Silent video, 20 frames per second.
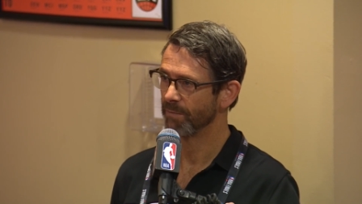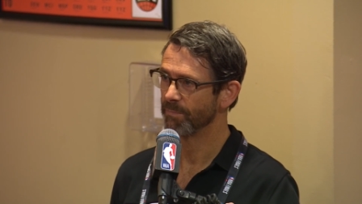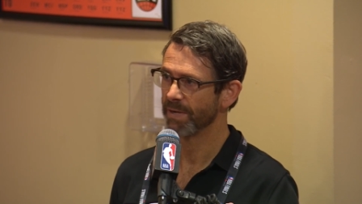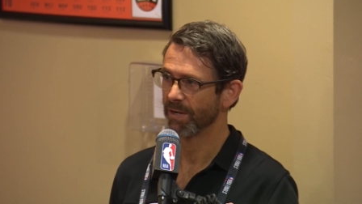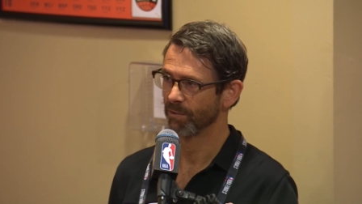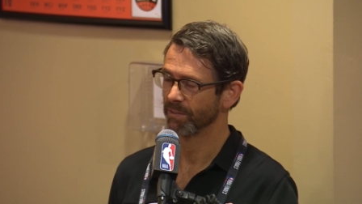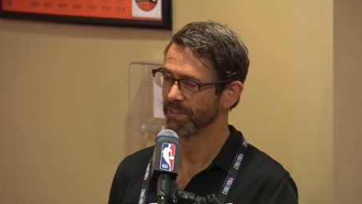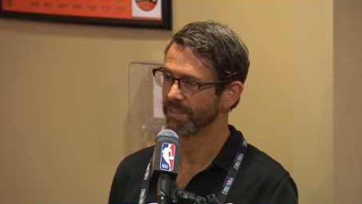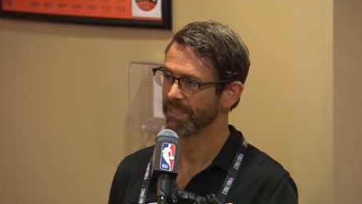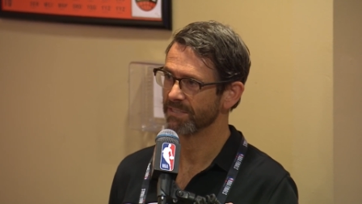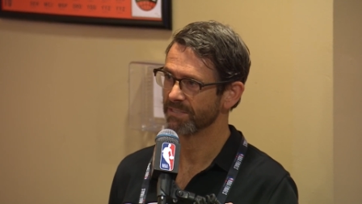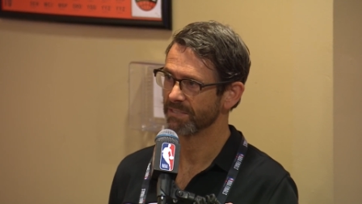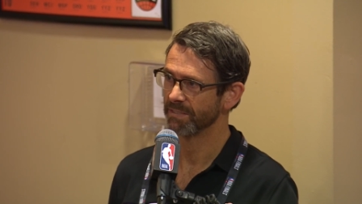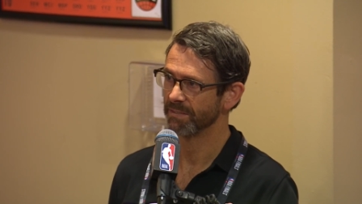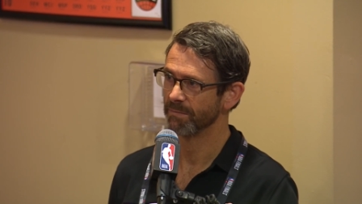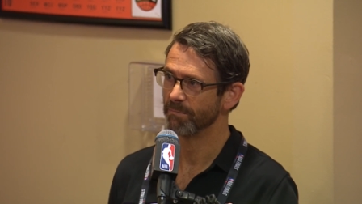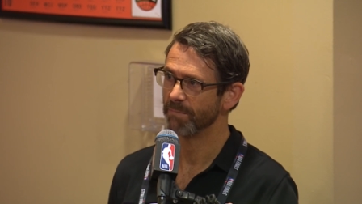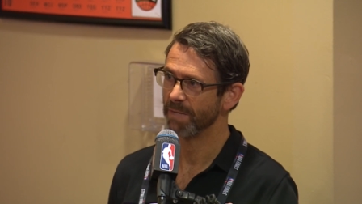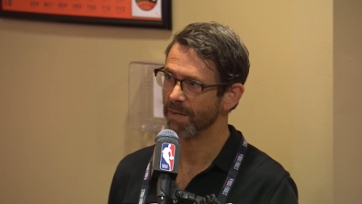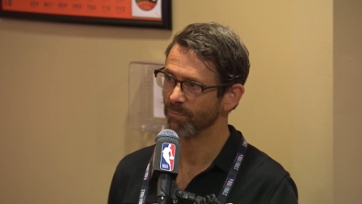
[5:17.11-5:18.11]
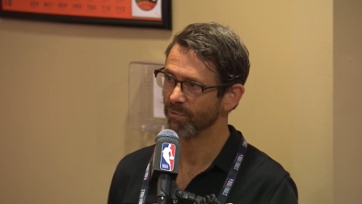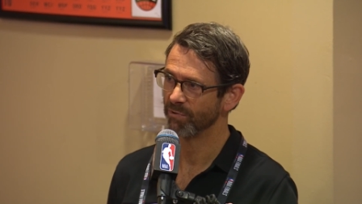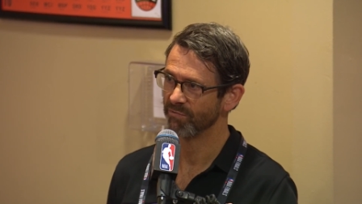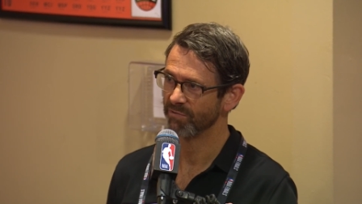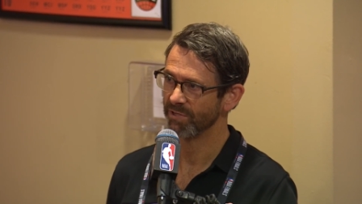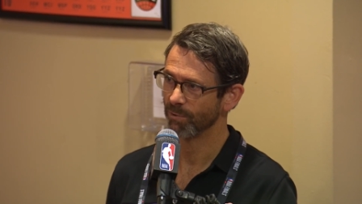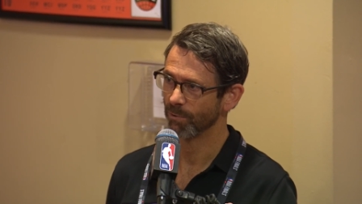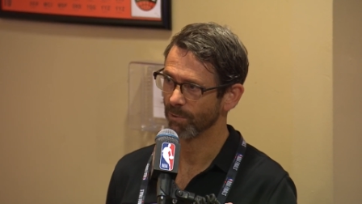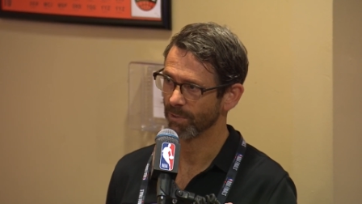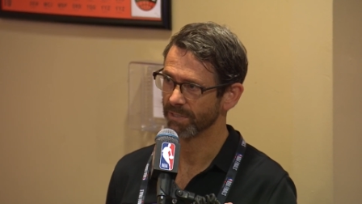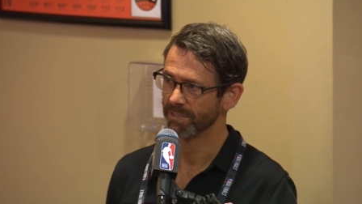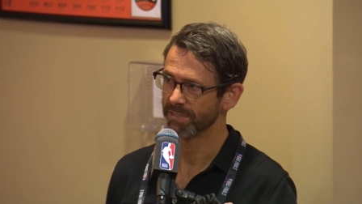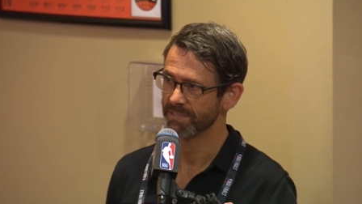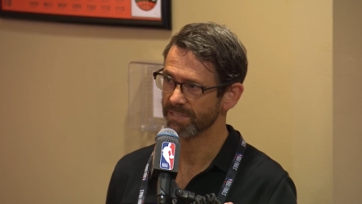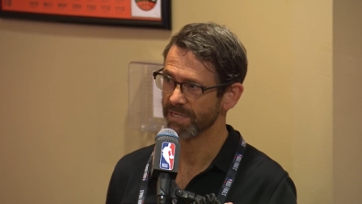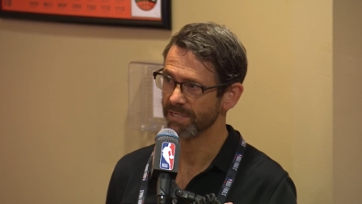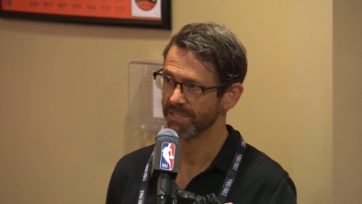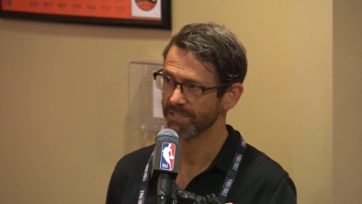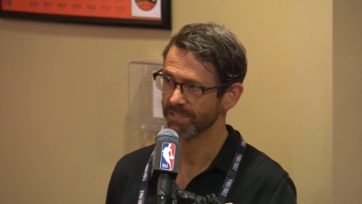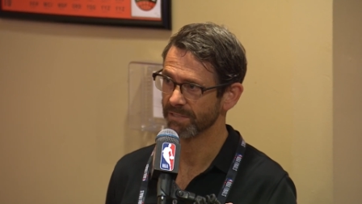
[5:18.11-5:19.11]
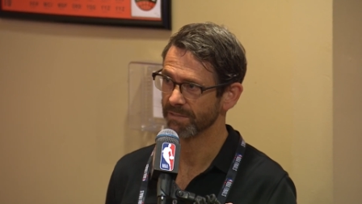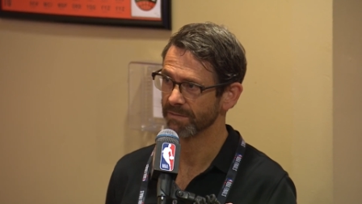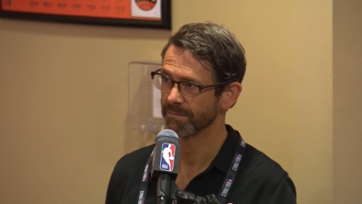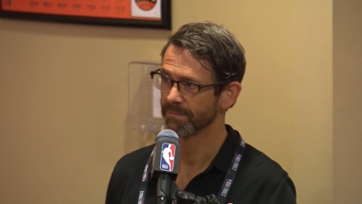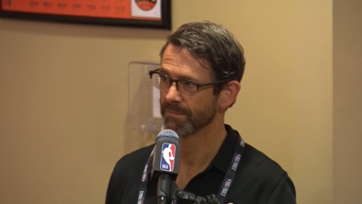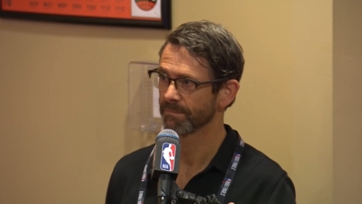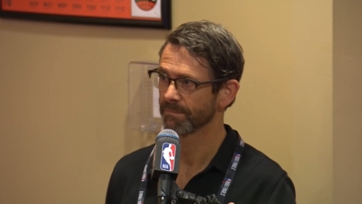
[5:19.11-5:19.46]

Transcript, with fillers: apparently is a member of the organization?